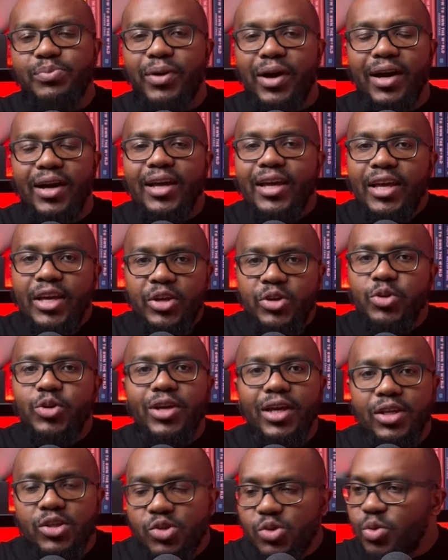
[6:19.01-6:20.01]
but you
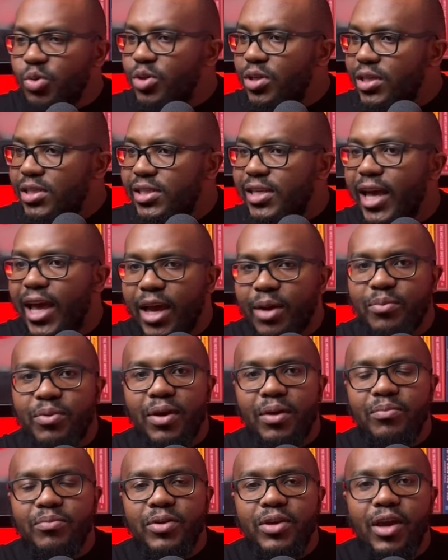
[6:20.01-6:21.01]
can do this
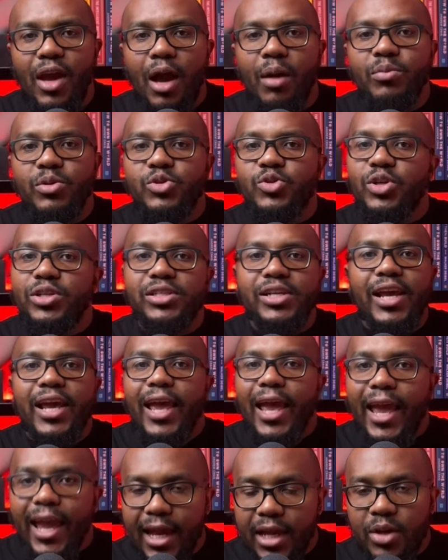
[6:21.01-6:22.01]
Airbnb arbitrage
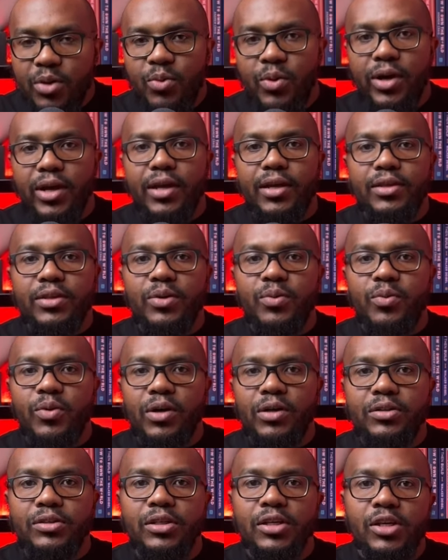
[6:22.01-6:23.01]
anywhere in the
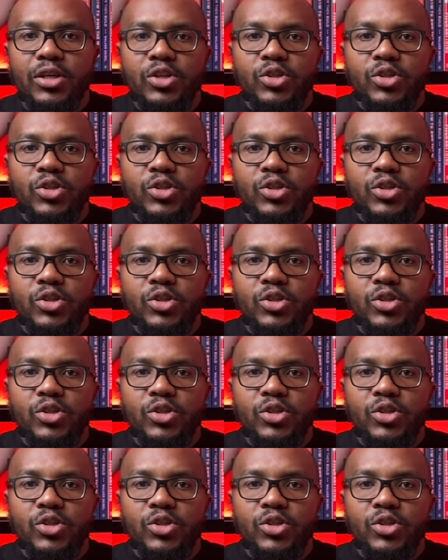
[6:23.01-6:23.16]
world.